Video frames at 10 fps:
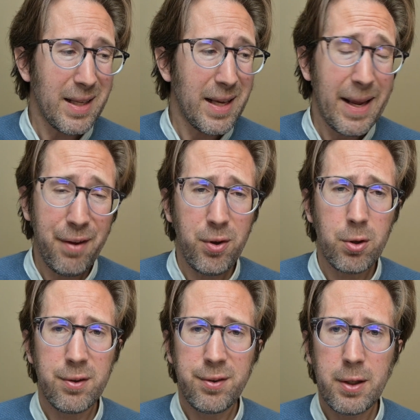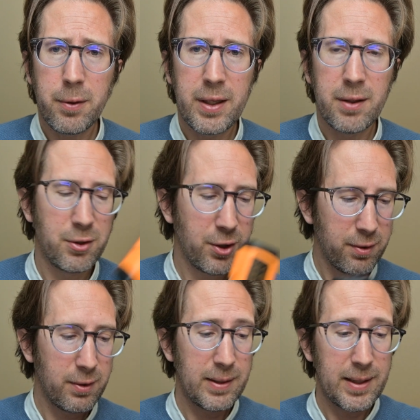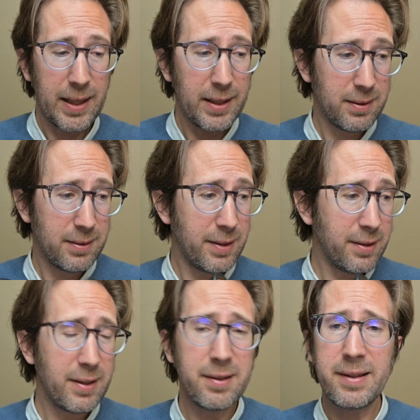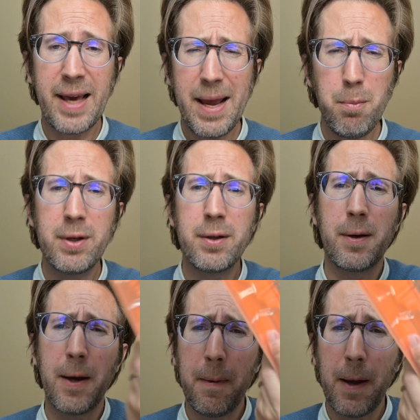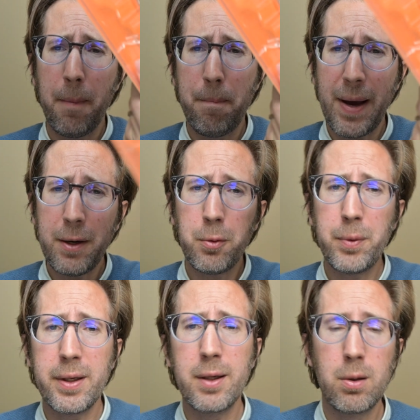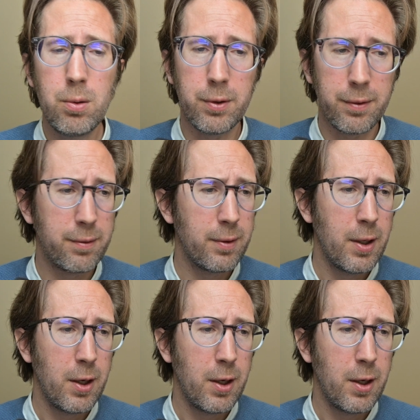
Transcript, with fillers: and if you consider just this this came with a, a battery included